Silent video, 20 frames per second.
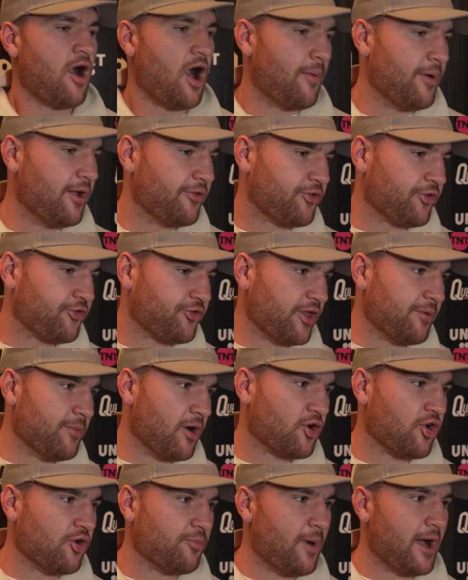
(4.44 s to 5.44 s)
I'm here to see my
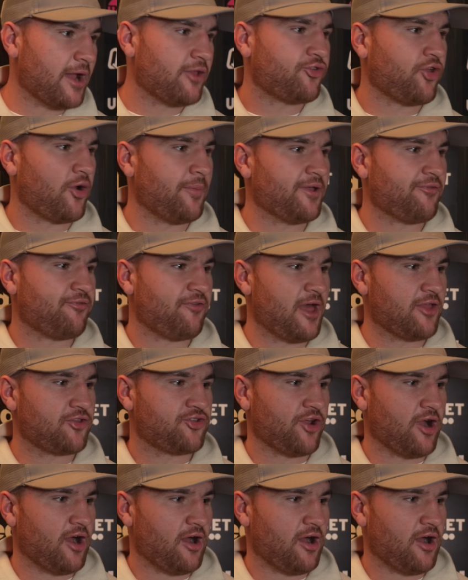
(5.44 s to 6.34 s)
good mate Tommy Fletcher.